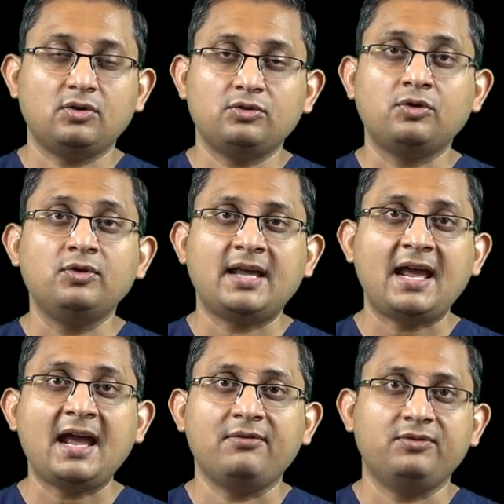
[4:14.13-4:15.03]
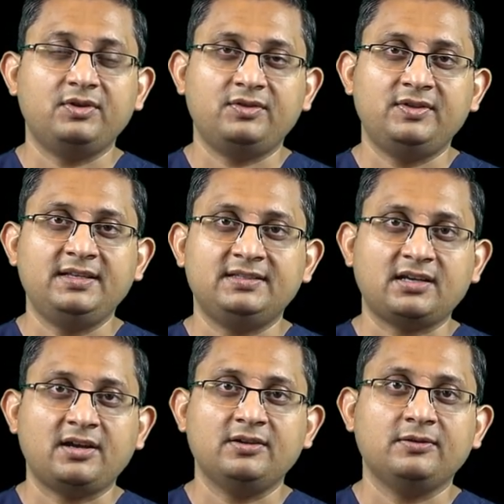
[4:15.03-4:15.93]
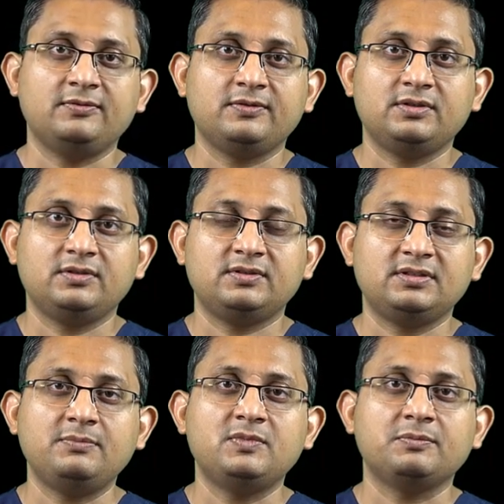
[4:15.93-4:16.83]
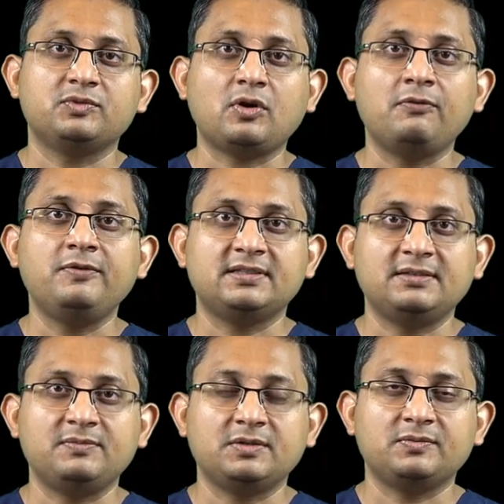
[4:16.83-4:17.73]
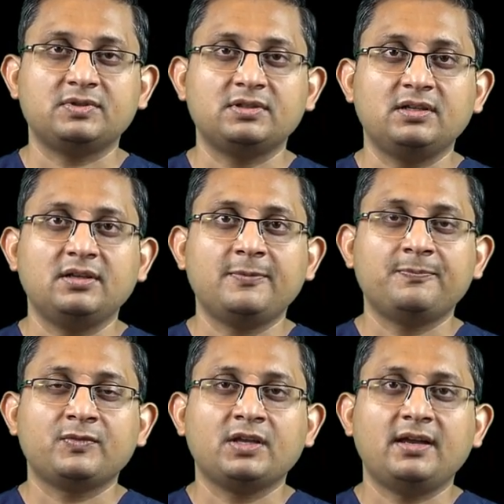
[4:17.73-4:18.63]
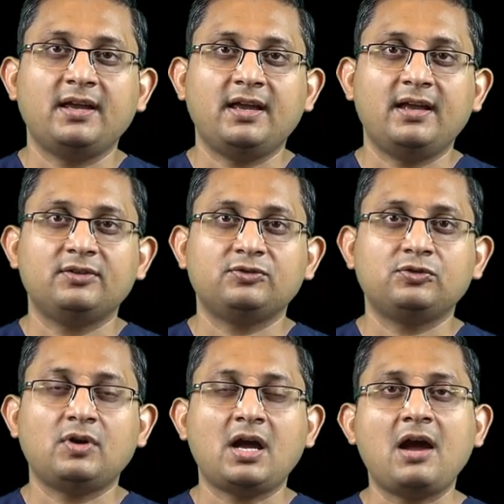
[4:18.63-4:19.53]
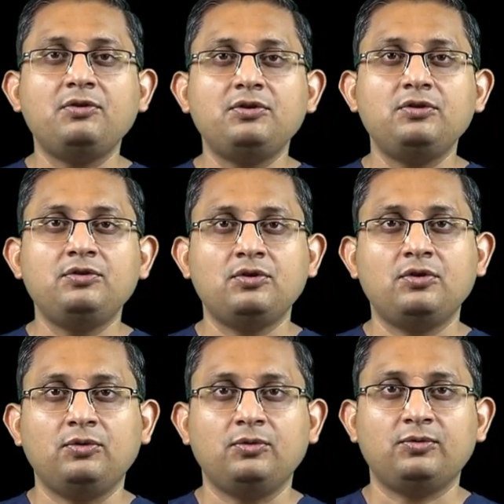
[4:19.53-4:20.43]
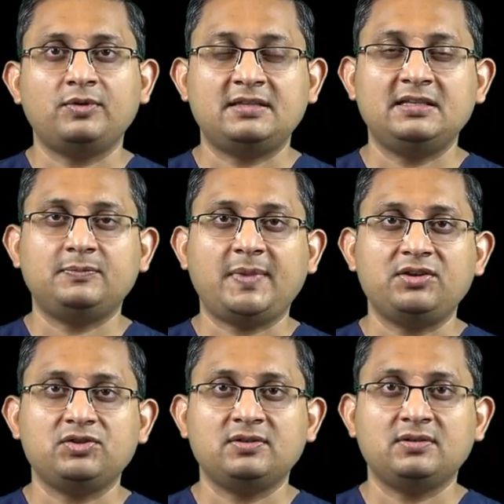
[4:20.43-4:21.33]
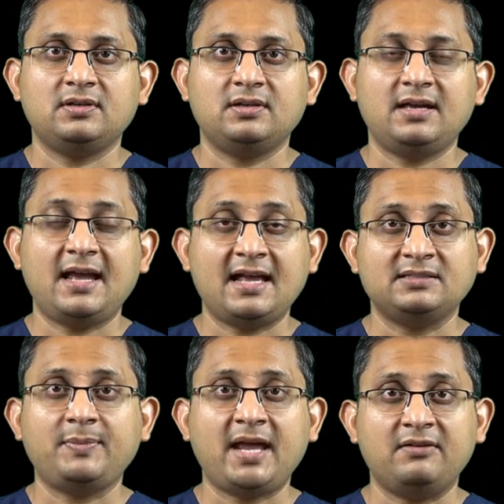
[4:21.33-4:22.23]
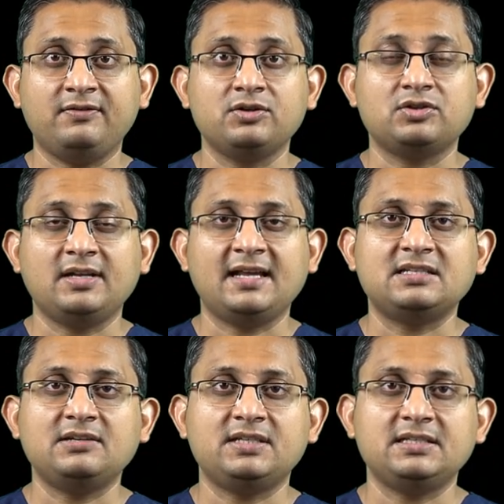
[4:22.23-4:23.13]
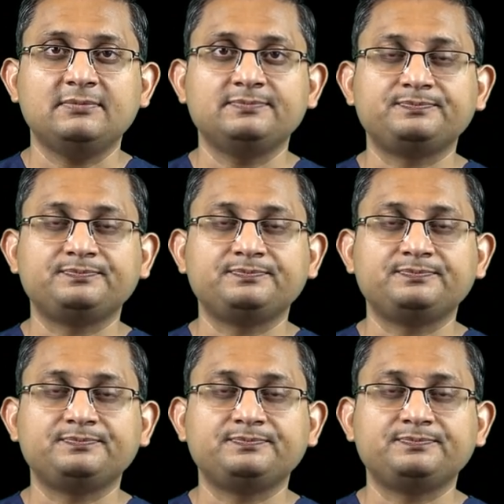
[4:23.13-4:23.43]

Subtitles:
don't have these kind of symptoms, obvious symptoms. So how do you know that this patient has a parafunctional activity?